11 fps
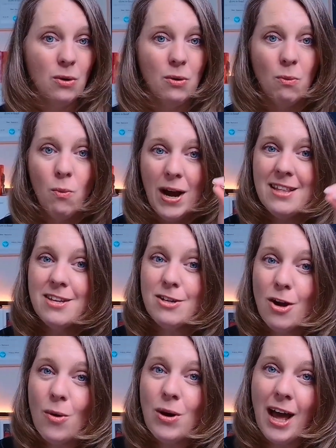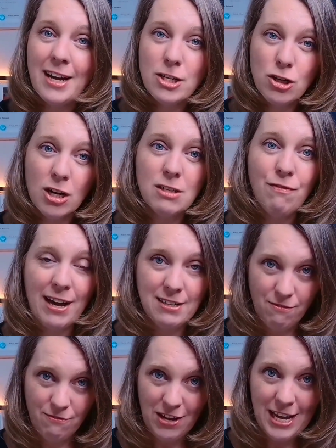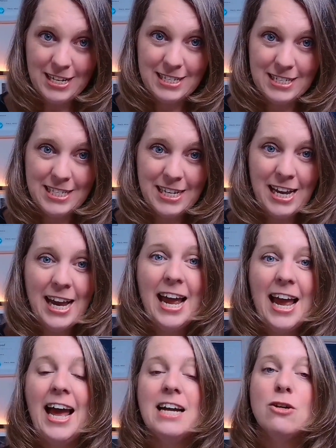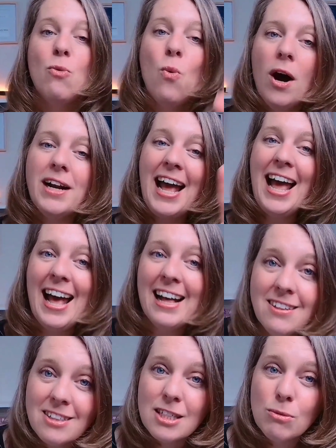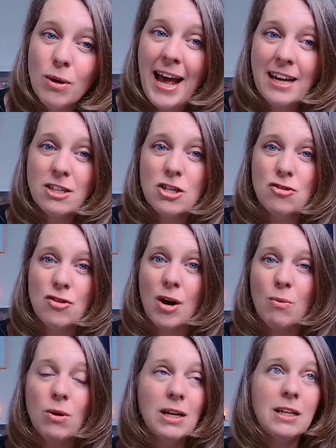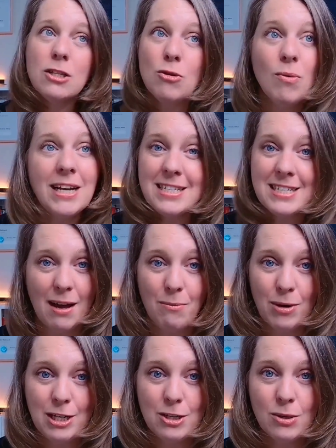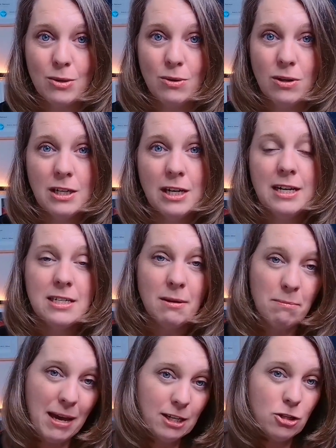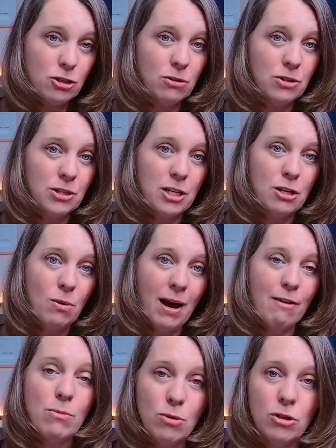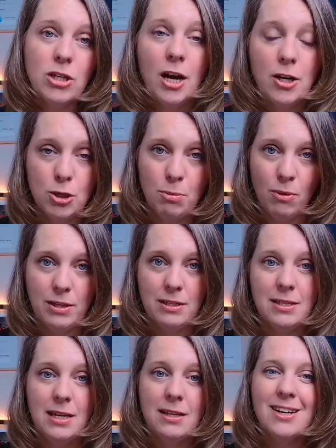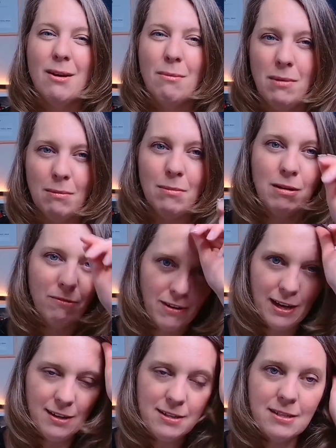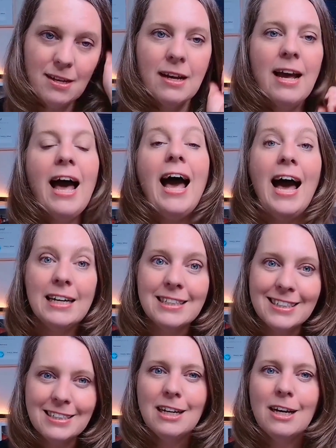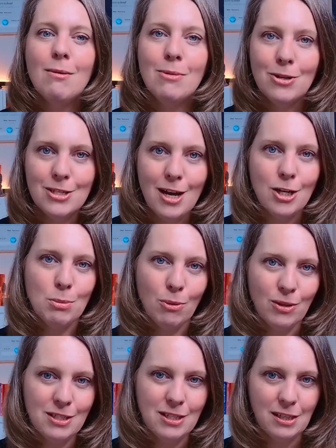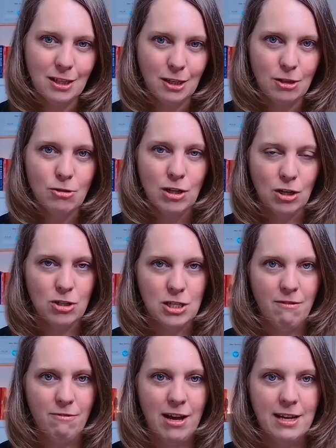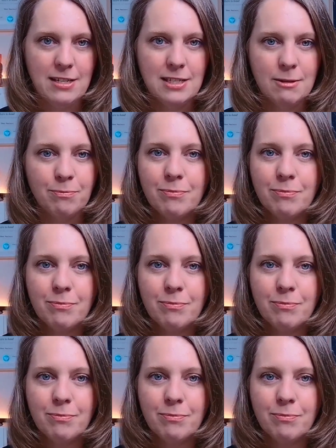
where the no like trust factor fits and what else, what little tweaks can we do to make sure that you have more touch points in the commitment phase and more touch points in the curiosity phase.